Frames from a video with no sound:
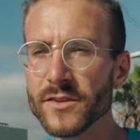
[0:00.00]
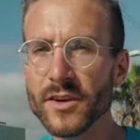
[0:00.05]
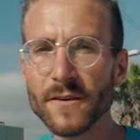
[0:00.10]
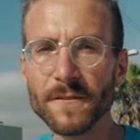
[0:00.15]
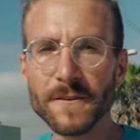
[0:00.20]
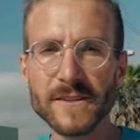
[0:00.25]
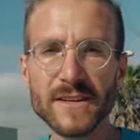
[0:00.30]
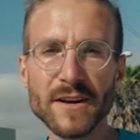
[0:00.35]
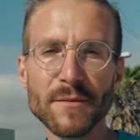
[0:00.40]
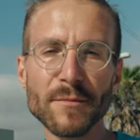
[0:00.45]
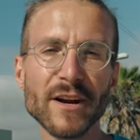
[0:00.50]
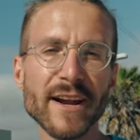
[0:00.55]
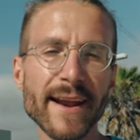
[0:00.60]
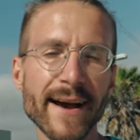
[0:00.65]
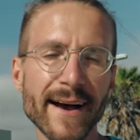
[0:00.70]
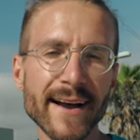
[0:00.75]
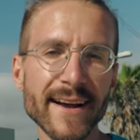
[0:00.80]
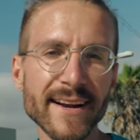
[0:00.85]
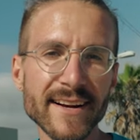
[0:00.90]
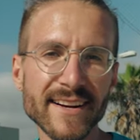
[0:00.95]
Surface number
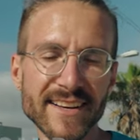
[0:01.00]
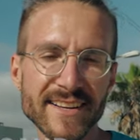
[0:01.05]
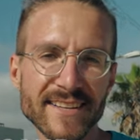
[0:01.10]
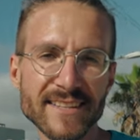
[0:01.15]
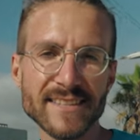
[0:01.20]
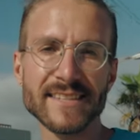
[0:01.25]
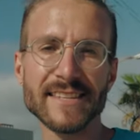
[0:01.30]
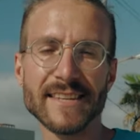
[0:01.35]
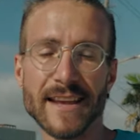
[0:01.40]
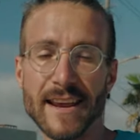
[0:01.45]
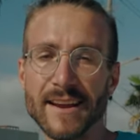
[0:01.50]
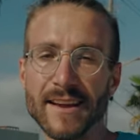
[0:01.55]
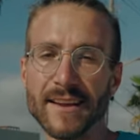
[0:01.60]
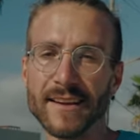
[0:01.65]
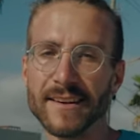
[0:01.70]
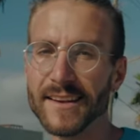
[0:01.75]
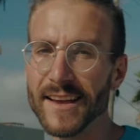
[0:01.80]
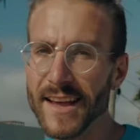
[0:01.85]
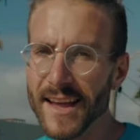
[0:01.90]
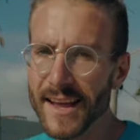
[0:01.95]
nine is
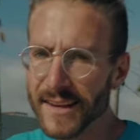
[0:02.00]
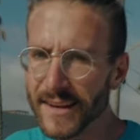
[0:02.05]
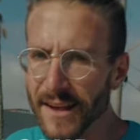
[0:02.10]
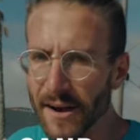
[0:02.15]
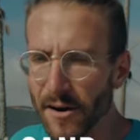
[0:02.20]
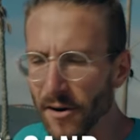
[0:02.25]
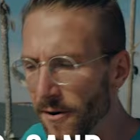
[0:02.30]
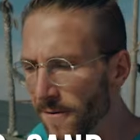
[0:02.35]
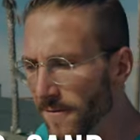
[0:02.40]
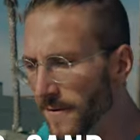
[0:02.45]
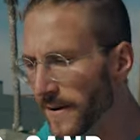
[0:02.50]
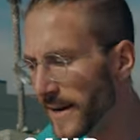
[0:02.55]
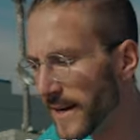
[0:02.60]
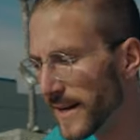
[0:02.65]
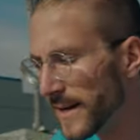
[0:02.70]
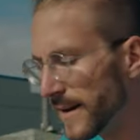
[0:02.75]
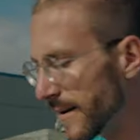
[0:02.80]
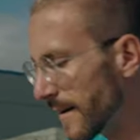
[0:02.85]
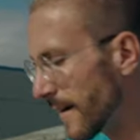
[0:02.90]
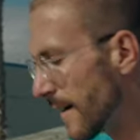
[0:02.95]
sand. Now over
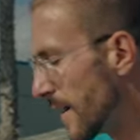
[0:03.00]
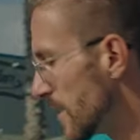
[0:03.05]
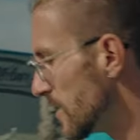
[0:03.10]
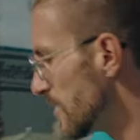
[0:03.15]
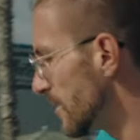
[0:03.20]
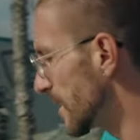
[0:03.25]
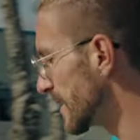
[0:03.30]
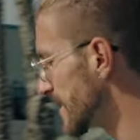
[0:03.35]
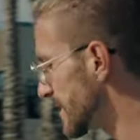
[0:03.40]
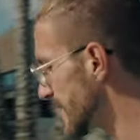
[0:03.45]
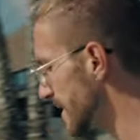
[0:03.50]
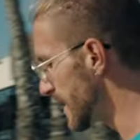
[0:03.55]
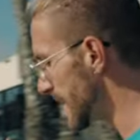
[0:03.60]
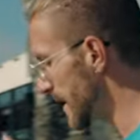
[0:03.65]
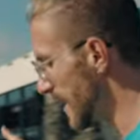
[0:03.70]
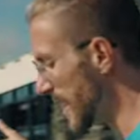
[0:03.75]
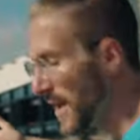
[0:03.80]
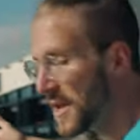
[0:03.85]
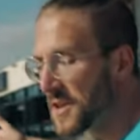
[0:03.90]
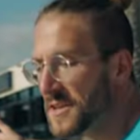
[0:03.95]
here, you can
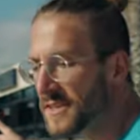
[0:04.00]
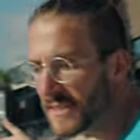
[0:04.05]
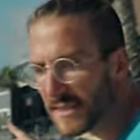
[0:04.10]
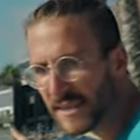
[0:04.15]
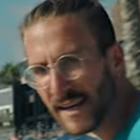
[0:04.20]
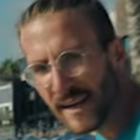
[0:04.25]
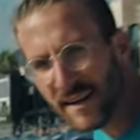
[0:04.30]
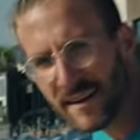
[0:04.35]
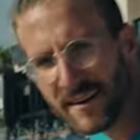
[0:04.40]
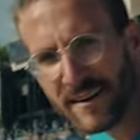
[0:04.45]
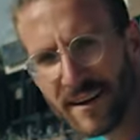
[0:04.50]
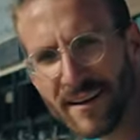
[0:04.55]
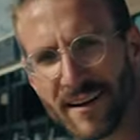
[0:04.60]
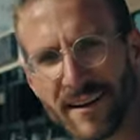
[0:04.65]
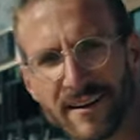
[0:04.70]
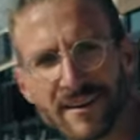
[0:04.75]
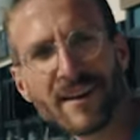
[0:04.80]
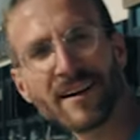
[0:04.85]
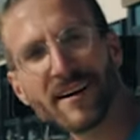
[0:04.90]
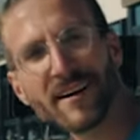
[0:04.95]
see sand on